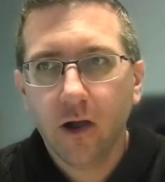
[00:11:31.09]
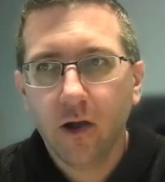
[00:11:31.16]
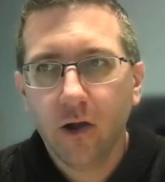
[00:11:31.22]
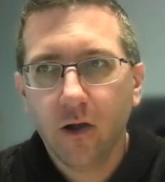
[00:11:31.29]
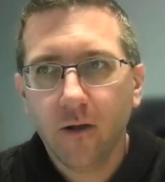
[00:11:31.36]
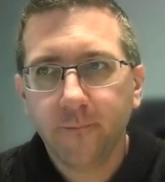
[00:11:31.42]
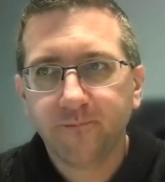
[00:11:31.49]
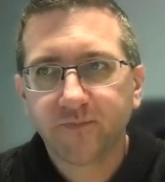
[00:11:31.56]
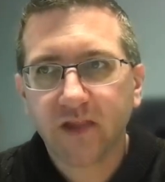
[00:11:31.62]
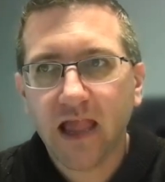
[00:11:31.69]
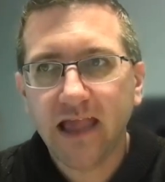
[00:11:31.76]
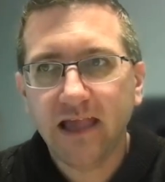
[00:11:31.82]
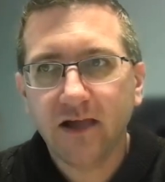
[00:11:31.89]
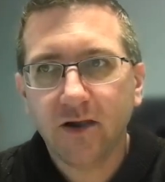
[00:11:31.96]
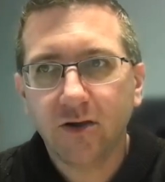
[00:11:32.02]

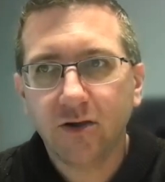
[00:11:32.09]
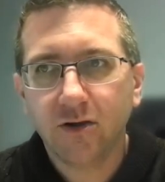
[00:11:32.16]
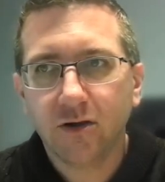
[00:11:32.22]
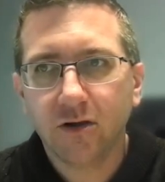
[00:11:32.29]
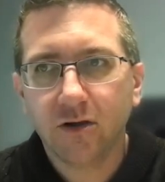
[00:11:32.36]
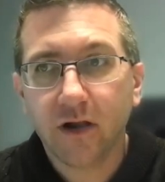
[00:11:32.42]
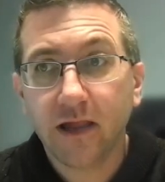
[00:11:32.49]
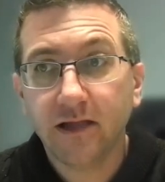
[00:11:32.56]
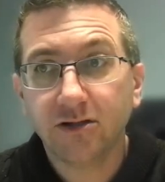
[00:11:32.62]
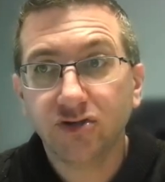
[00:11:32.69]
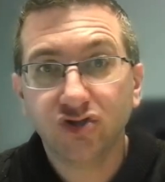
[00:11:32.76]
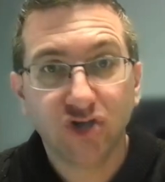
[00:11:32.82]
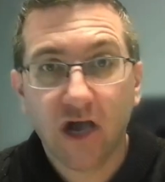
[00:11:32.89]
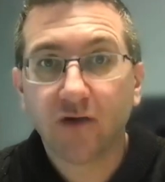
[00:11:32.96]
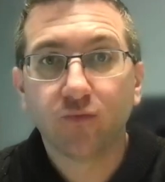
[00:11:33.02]
and
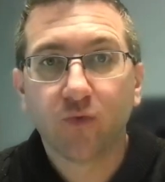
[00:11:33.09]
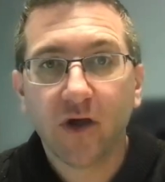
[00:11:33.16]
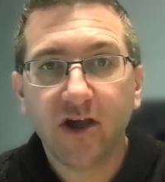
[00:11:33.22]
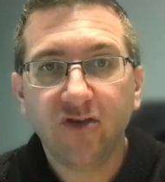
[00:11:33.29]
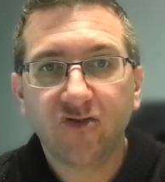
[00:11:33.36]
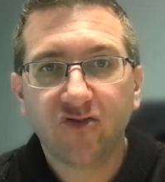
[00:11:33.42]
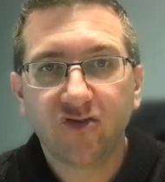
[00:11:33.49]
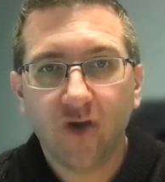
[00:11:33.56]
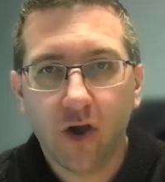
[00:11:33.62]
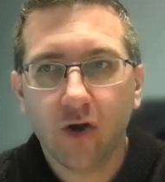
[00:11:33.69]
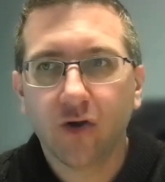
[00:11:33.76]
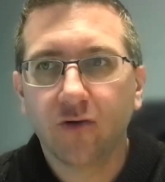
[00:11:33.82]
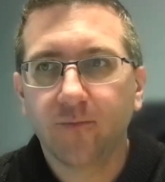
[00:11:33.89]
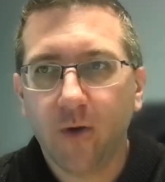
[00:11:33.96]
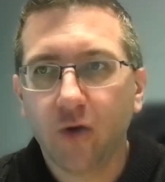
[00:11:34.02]
John Rice,
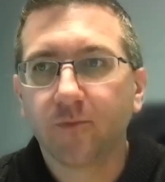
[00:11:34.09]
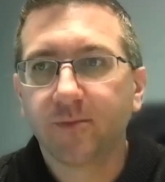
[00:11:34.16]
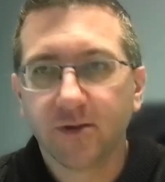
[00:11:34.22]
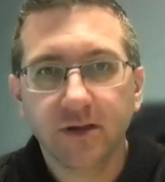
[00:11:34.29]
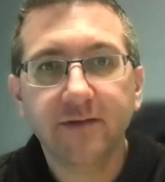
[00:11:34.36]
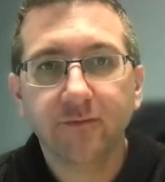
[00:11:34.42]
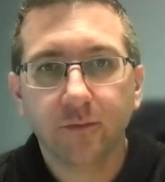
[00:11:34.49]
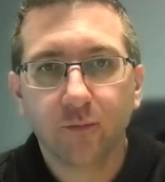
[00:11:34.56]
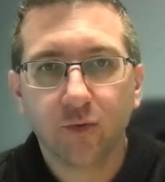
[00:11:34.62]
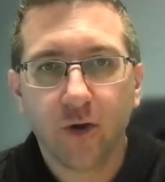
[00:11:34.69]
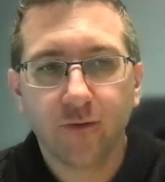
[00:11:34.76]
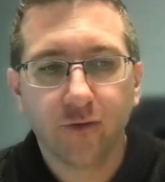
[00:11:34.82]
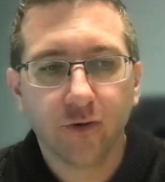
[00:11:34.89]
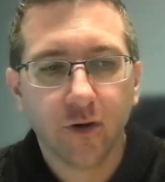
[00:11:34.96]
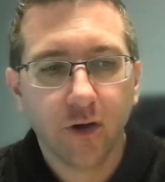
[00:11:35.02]
our Cleveland
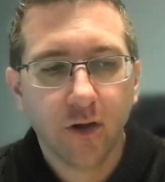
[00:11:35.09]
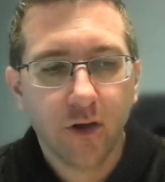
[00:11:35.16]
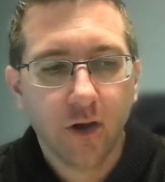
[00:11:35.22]
brother.